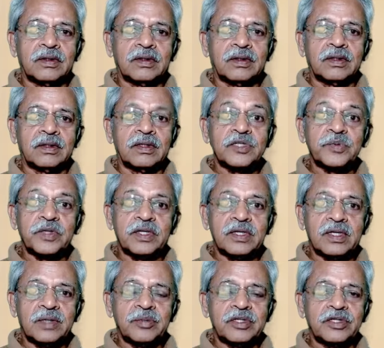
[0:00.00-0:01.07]
He has been a
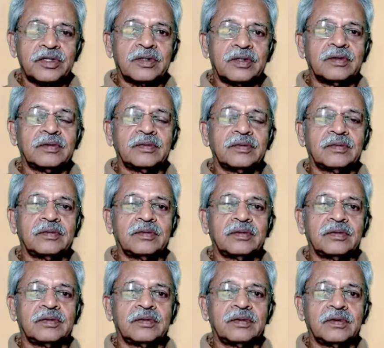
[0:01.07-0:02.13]
diabetic.
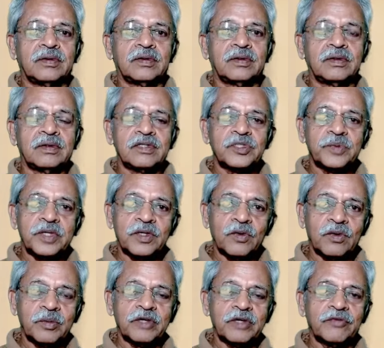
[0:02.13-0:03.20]
He has been on
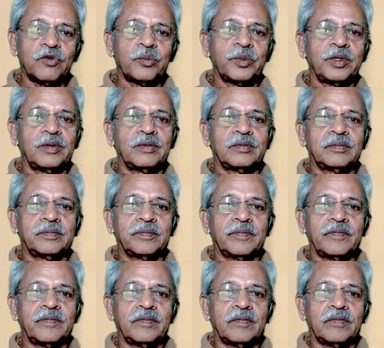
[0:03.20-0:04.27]
metformin.
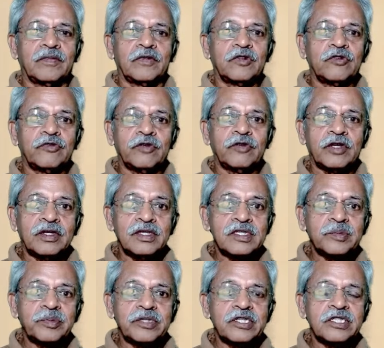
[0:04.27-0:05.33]
For this
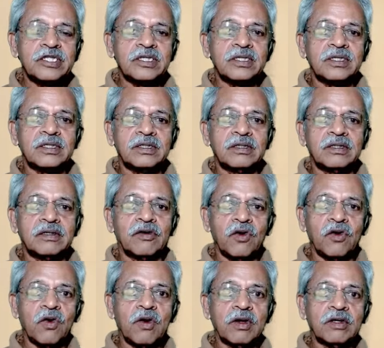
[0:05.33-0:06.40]
patient, there are a
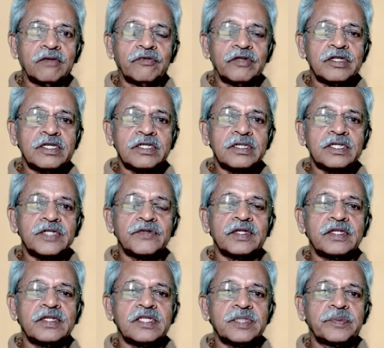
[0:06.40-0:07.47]
lot of reasons for
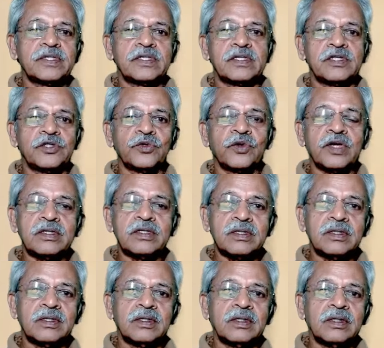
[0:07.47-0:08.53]
this person to get
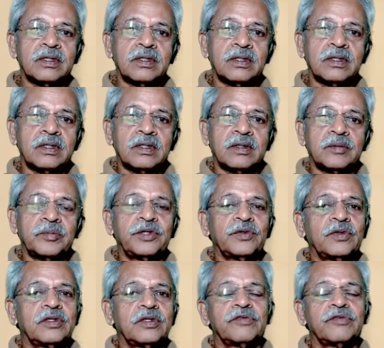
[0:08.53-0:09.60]
B12
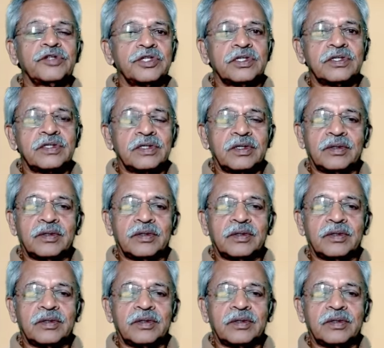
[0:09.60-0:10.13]
deficiency.